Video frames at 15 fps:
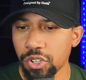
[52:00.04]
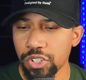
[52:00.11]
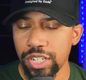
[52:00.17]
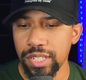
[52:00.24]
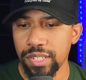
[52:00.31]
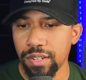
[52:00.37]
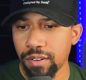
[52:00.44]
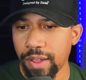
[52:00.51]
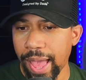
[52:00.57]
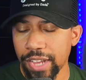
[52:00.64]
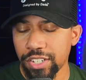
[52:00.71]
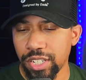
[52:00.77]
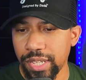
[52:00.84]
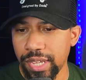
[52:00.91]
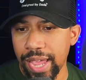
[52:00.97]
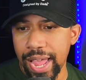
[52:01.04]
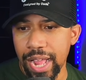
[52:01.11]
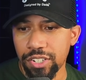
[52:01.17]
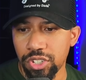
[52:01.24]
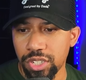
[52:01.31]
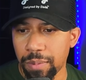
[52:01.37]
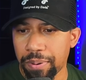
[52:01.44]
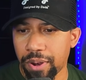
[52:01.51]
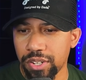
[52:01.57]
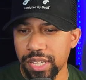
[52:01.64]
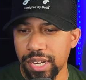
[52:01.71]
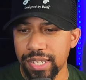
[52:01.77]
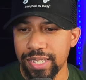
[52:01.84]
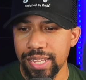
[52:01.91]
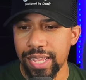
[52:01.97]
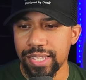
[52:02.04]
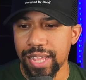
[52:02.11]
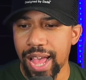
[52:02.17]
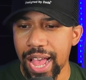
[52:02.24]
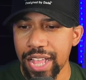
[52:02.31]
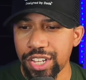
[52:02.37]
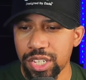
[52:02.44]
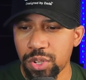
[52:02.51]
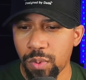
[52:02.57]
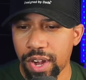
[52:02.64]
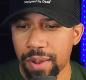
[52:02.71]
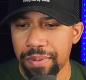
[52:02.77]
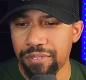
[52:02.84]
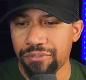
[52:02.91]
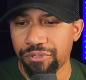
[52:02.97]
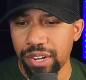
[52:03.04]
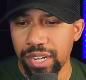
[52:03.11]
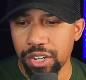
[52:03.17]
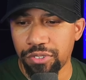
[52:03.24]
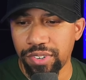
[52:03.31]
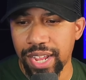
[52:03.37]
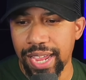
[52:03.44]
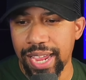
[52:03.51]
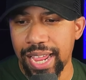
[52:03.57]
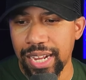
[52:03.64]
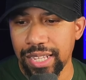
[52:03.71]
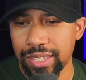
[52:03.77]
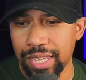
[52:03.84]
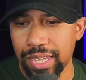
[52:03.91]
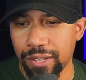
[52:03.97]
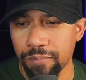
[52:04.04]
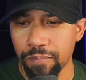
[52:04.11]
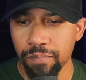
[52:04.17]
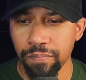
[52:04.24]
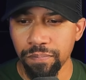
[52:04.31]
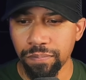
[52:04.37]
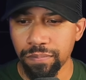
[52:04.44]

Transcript: So she actually answers the person and says, I just want to be free to create anything.